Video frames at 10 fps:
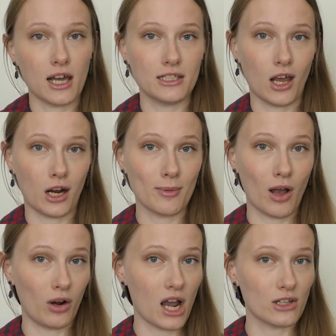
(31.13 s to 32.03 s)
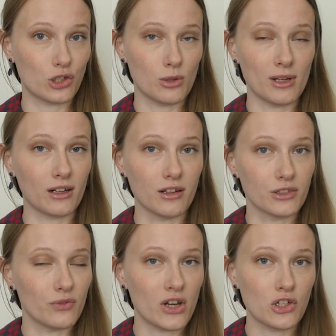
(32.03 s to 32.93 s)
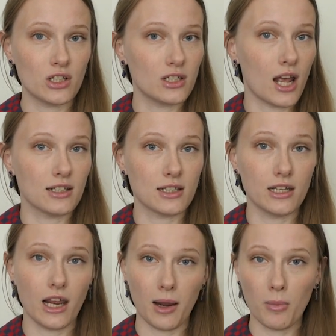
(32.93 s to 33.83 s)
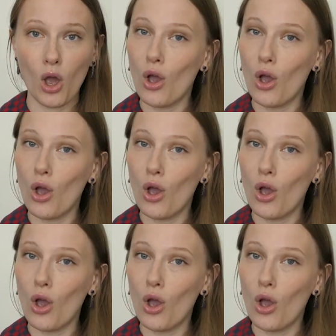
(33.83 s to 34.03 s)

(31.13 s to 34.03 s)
I talk about costume and conservation, as the name